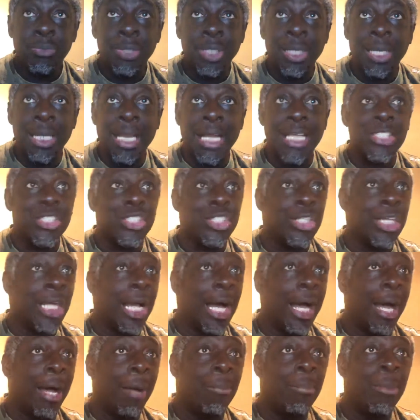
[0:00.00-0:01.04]
Let's
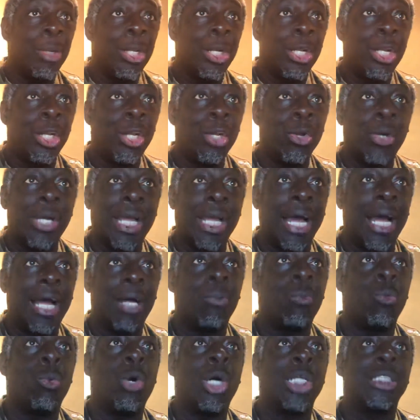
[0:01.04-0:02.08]
look at
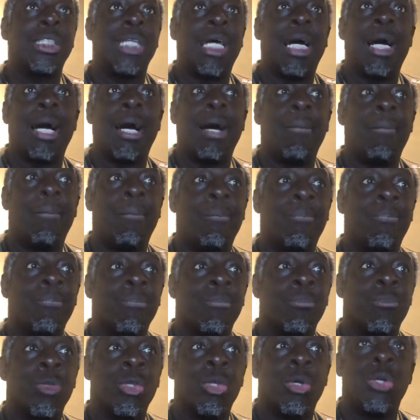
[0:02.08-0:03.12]
what
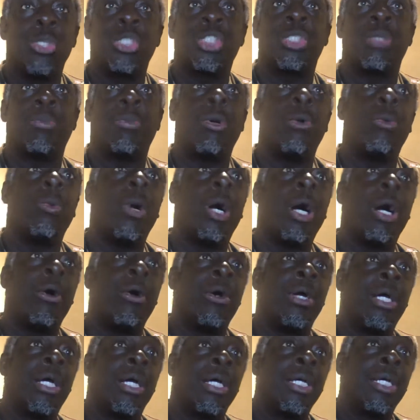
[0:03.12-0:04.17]

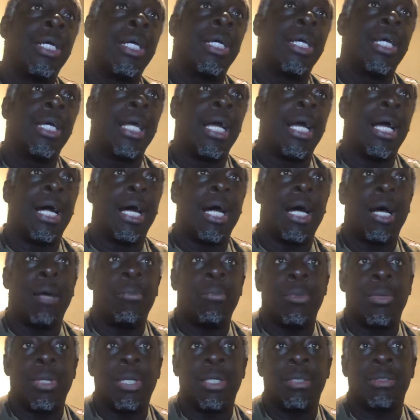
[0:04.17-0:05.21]
Usamoah
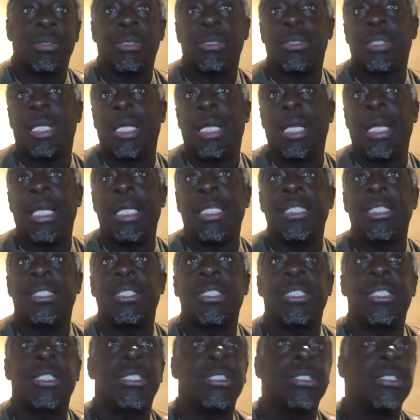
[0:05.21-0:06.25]

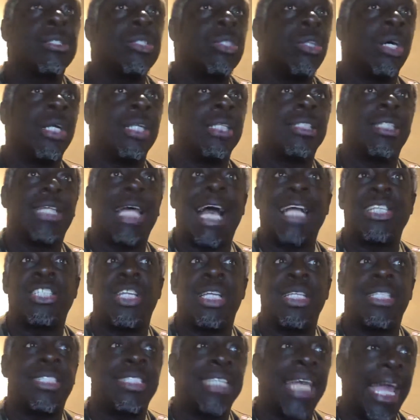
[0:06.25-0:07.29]
is not
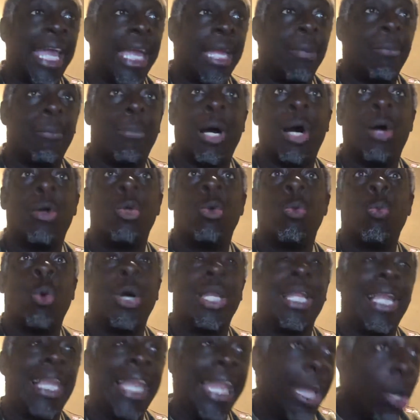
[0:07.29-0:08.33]
actually saying, but what
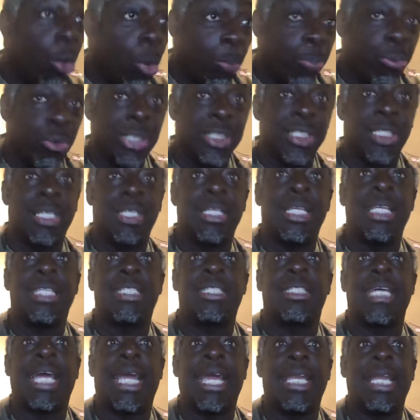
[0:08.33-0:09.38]
the Lyon president is
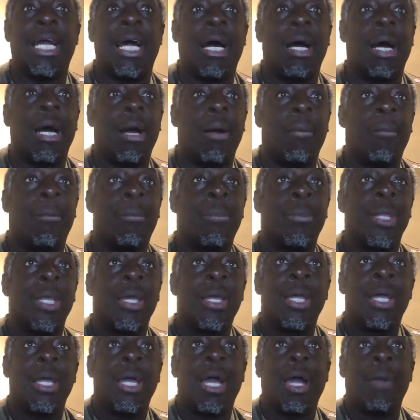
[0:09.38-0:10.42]
saying.
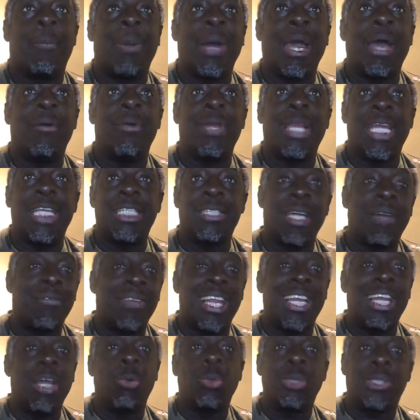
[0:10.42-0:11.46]
apparently he's having a
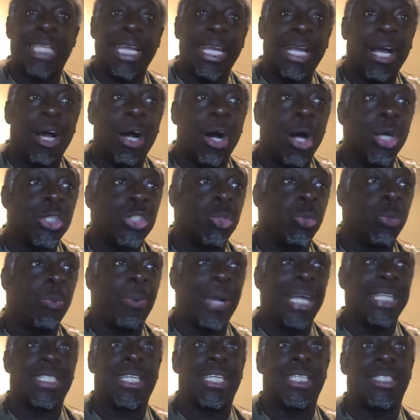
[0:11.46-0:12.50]
little dig at Arsenal,
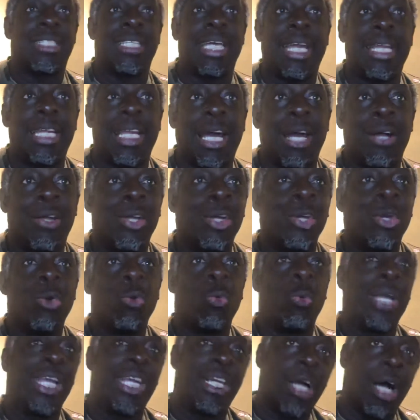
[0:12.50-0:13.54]
basically saying that
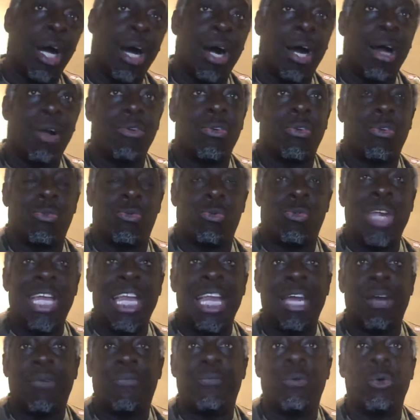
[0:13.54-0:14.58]
we can't
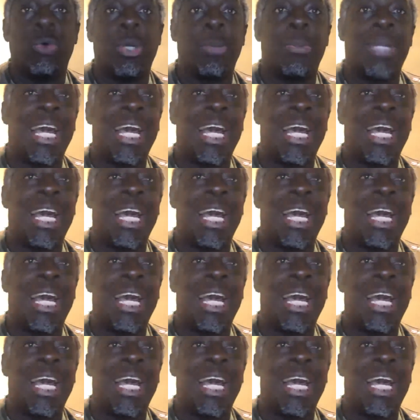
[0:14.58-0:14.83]
really afford him.